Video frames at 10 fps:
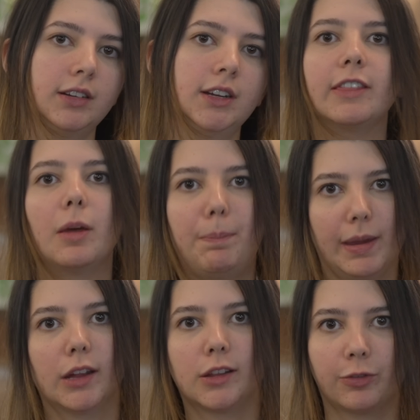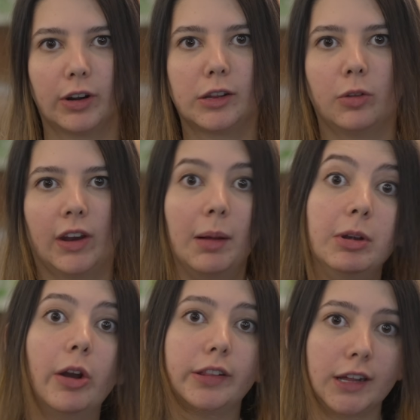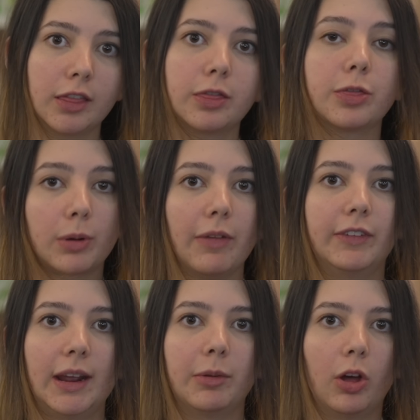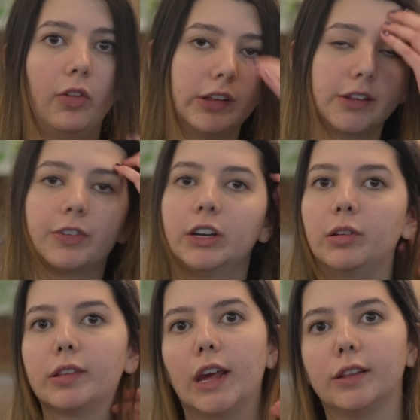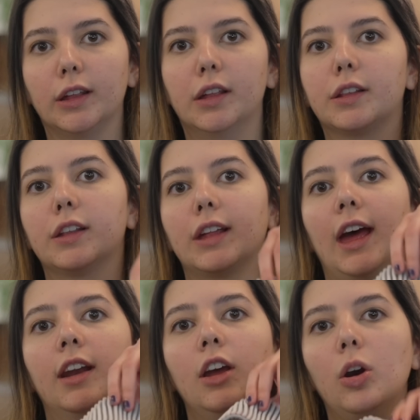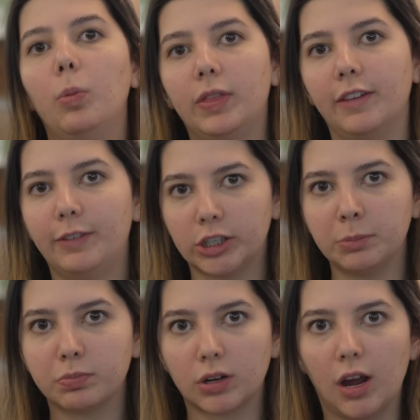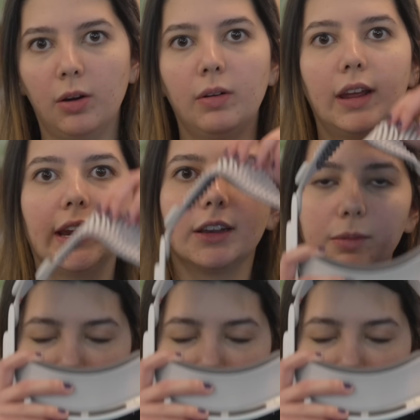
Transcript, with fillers: I think the biggest difference though that I'm noticing throughout the day with all these different use cases is that with the Vision Pro, it's